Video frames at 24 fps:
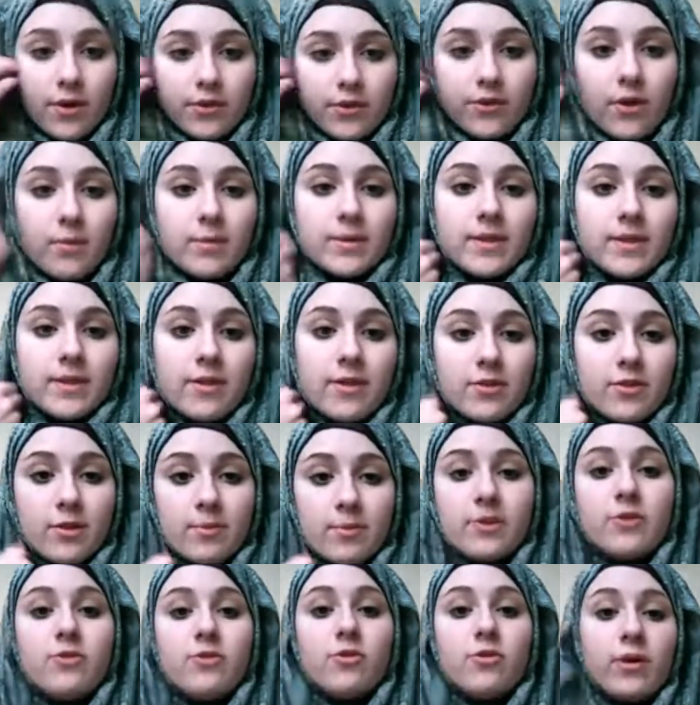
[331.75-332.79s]
So I mean, that's what I've
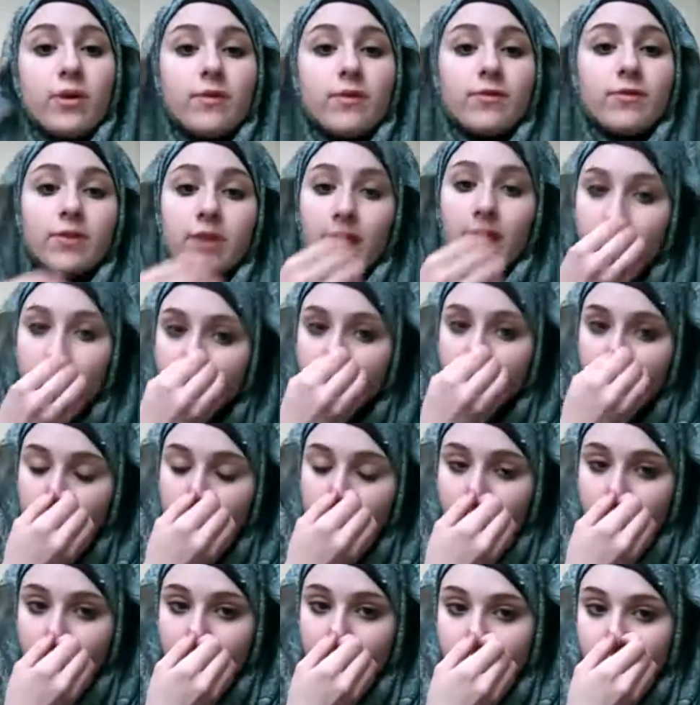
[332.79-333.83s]
been doing for the last few
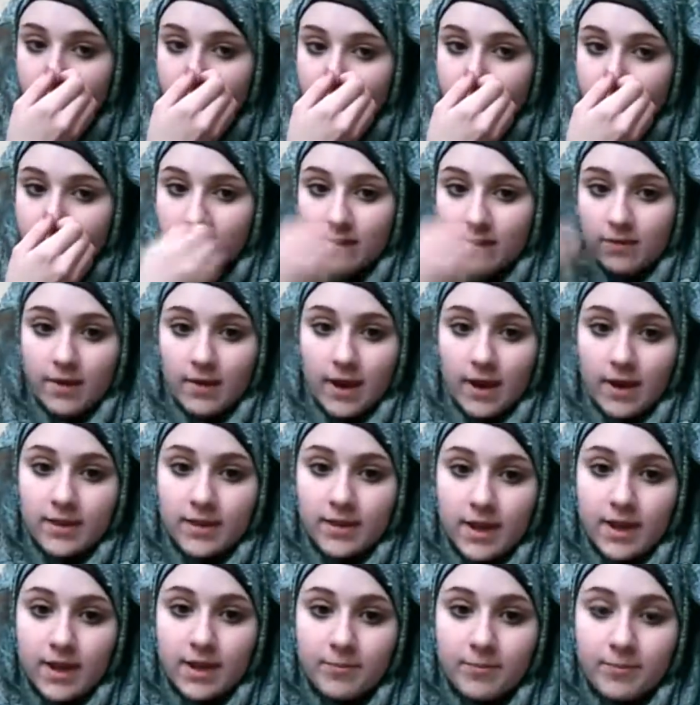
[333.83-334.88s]
months, because of the fact
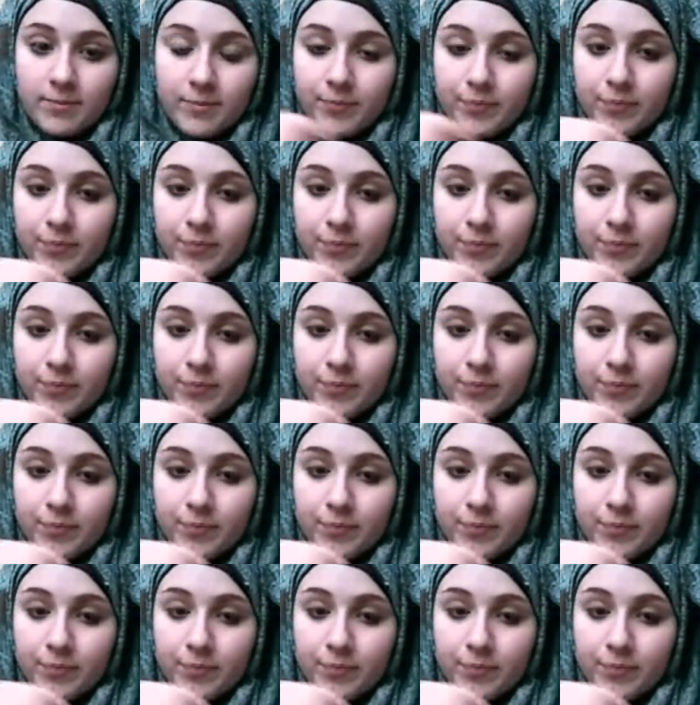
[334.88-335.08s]
that